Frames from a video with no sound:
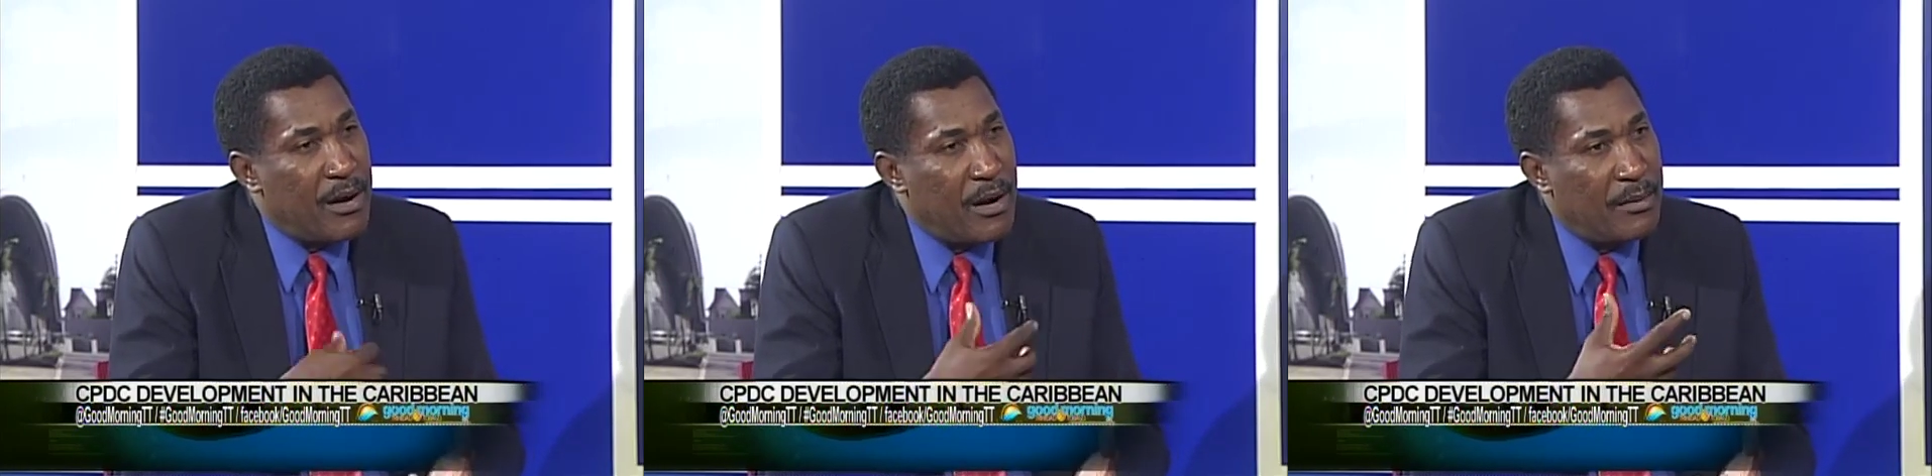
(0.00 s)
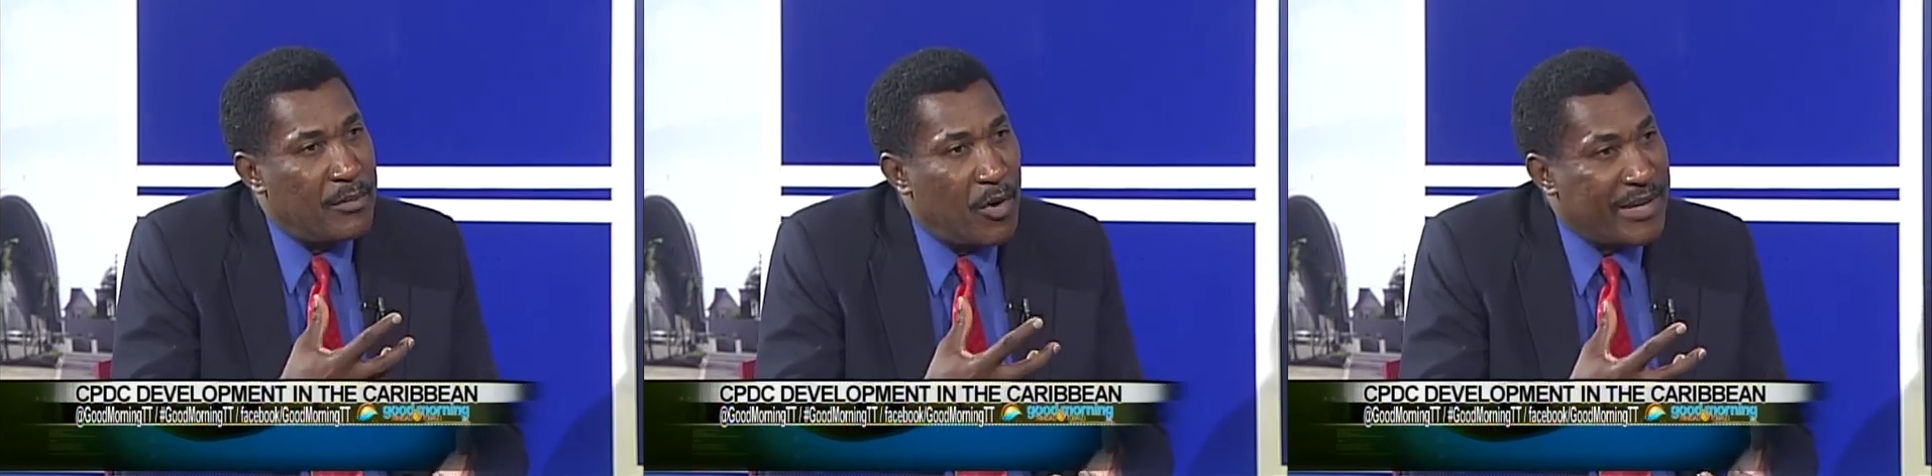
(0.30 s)

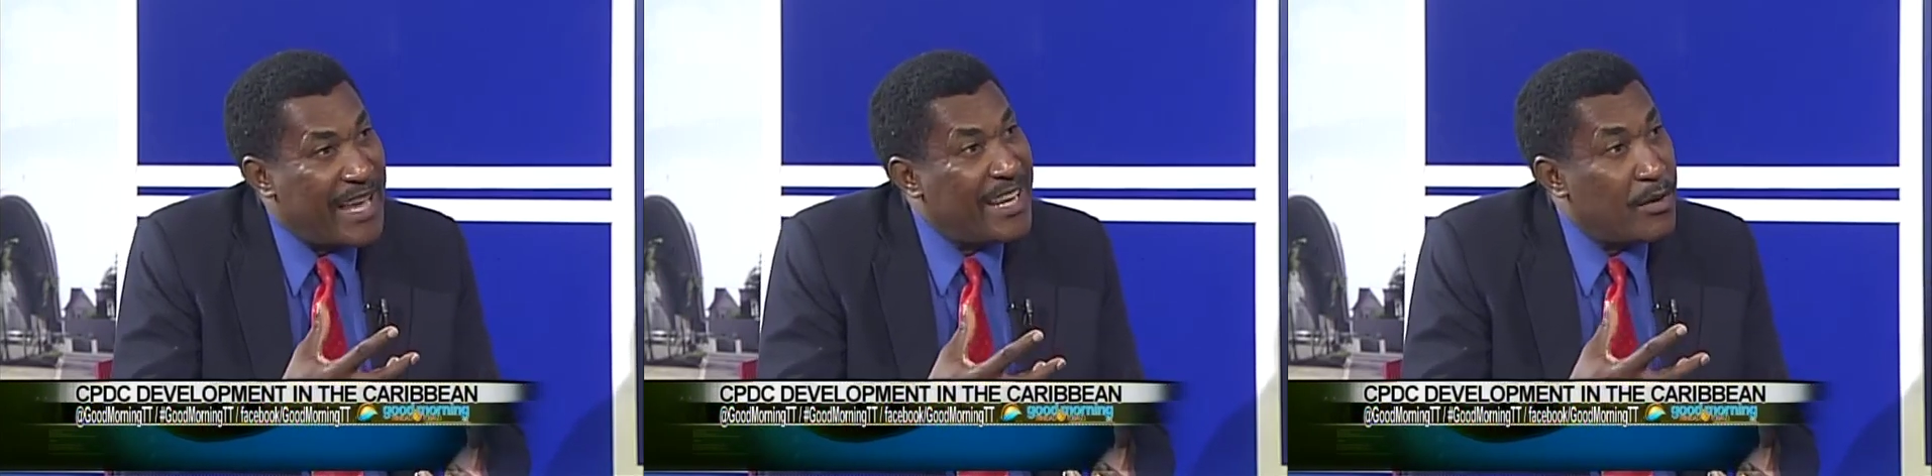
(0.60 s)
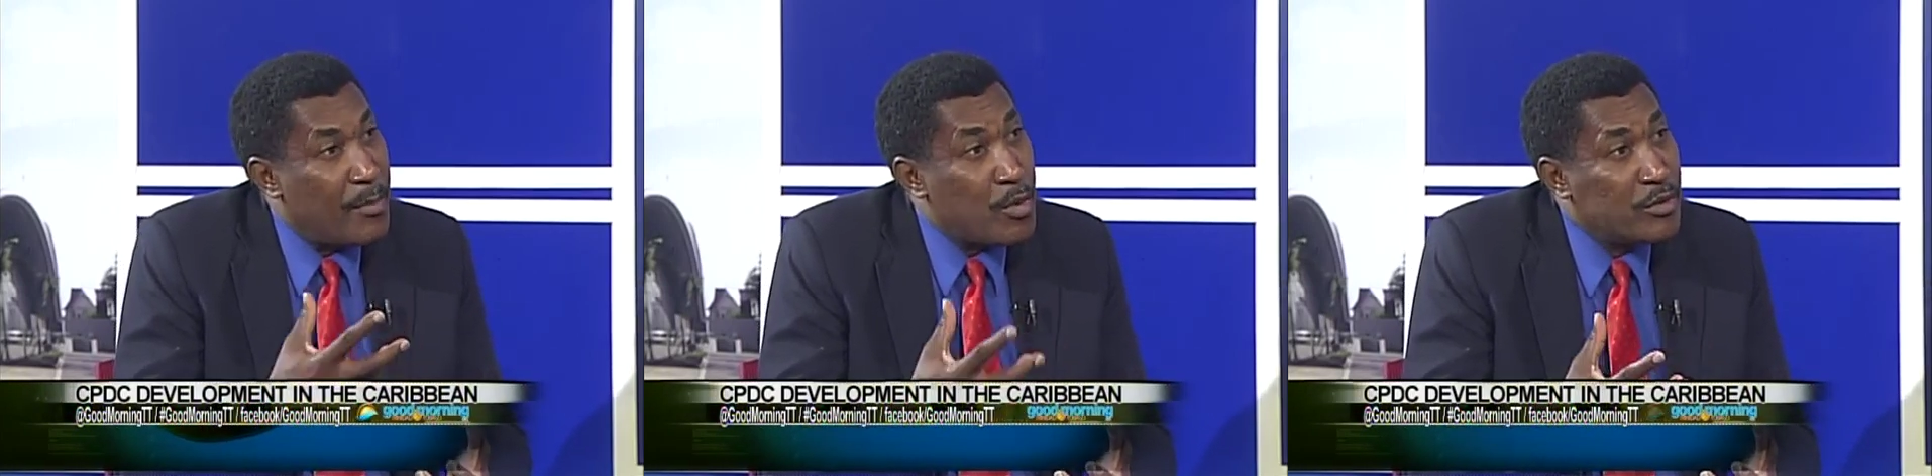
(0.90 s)

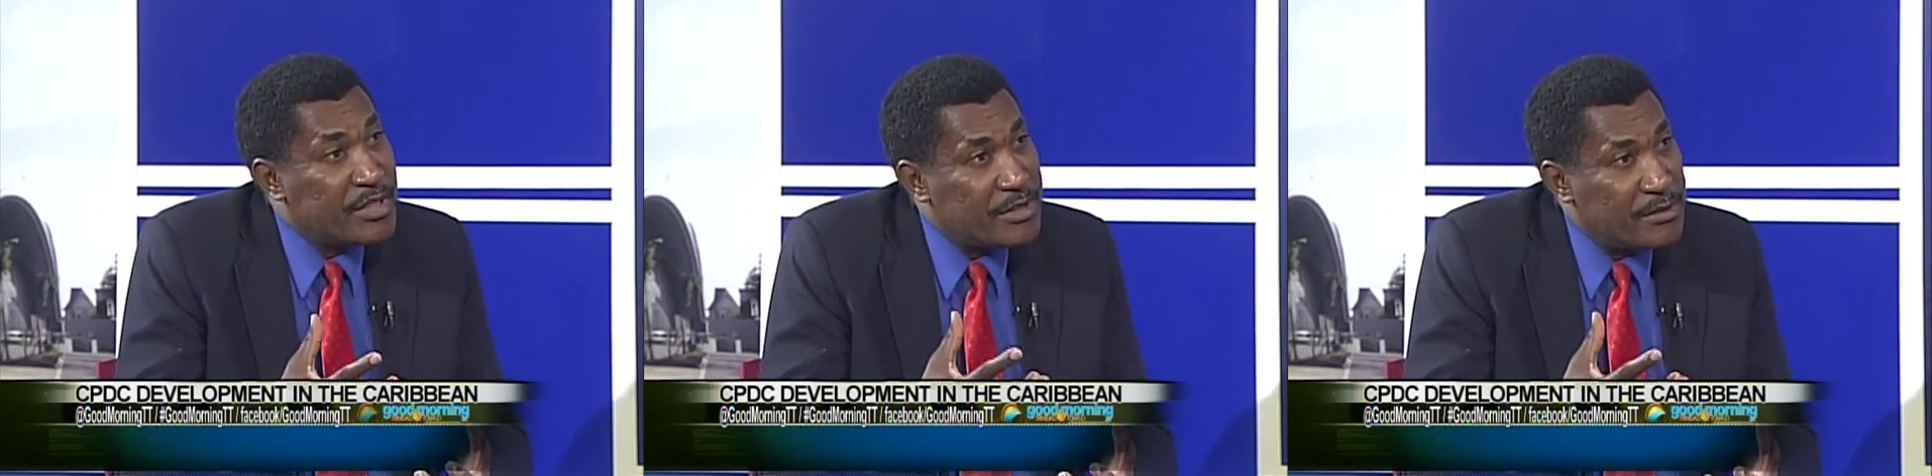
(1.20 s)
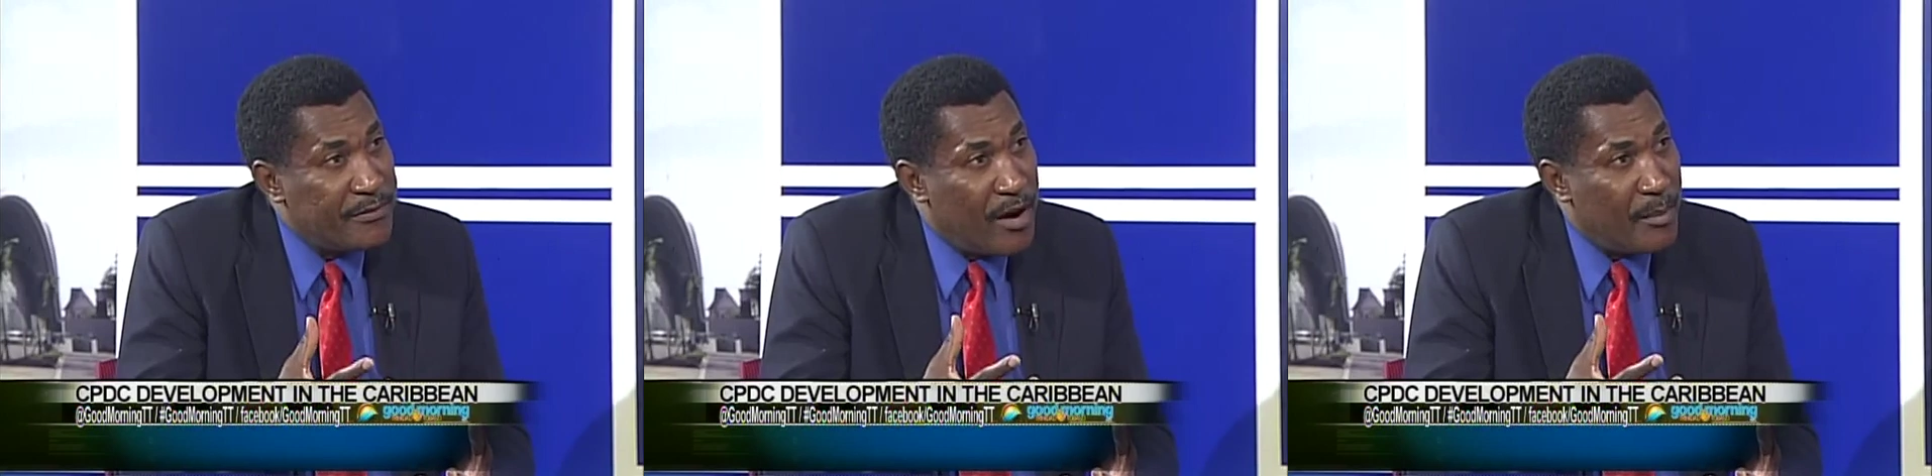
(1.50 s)
organic approaches to
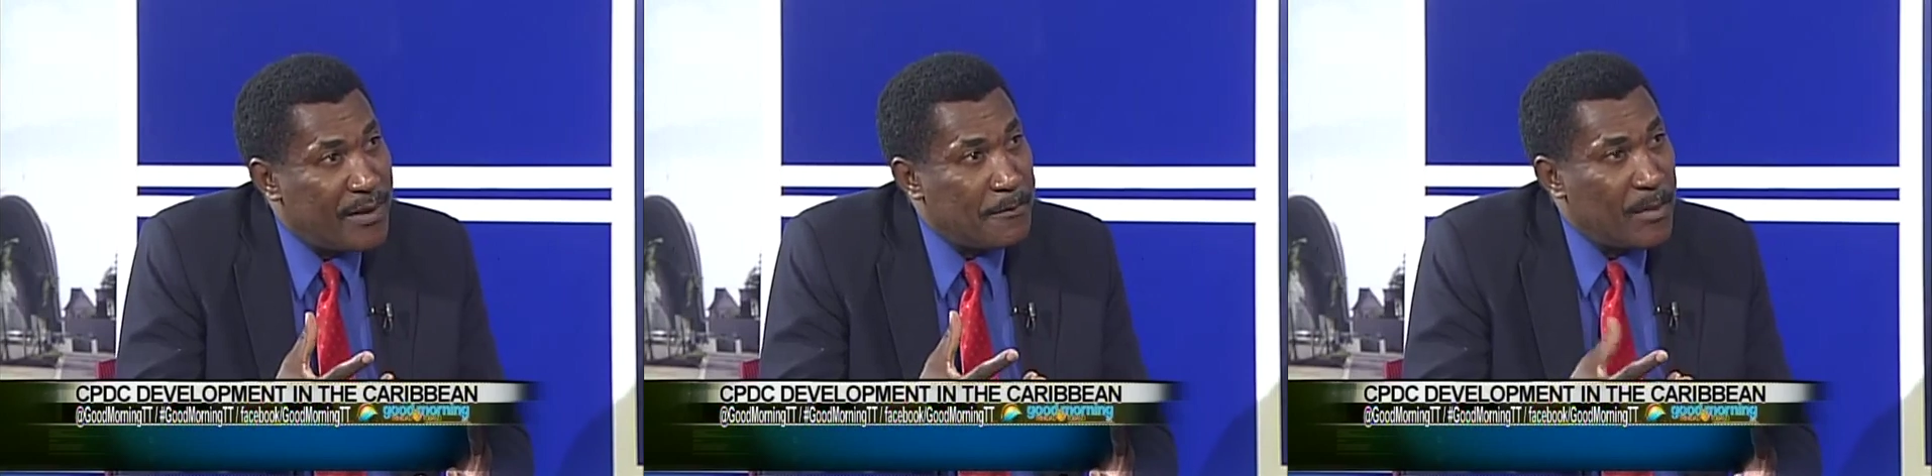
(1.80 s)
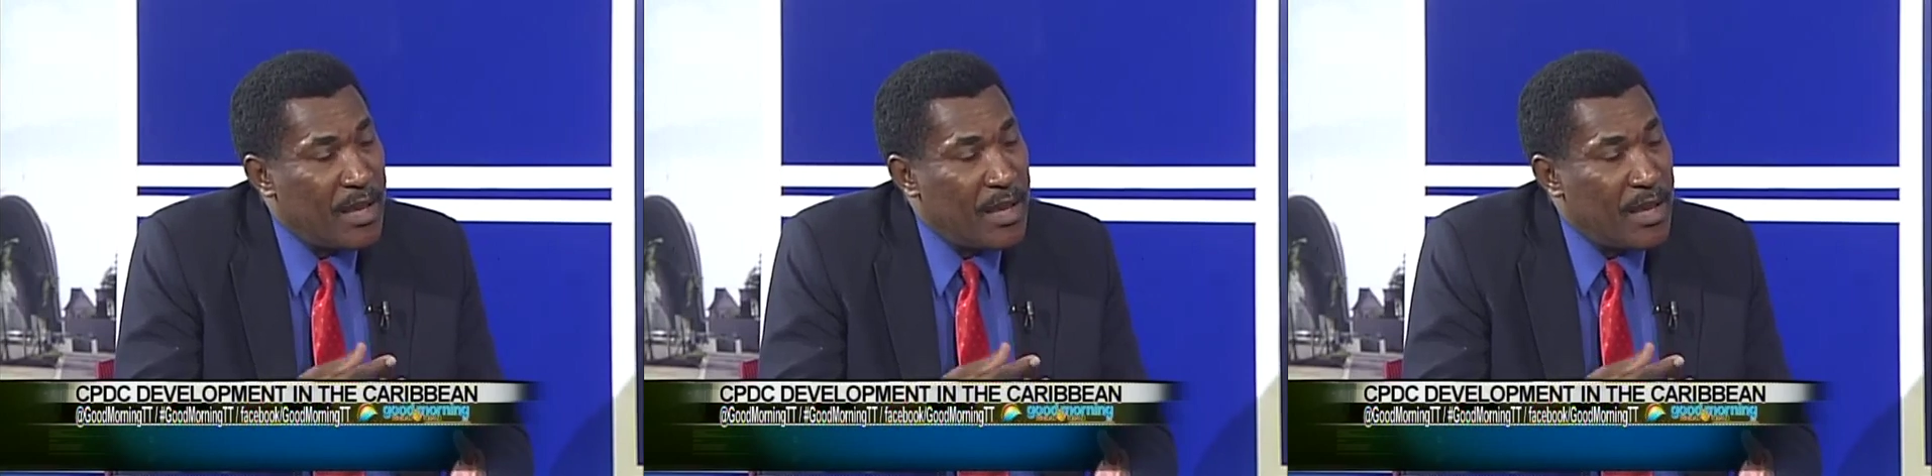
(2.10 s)
farming.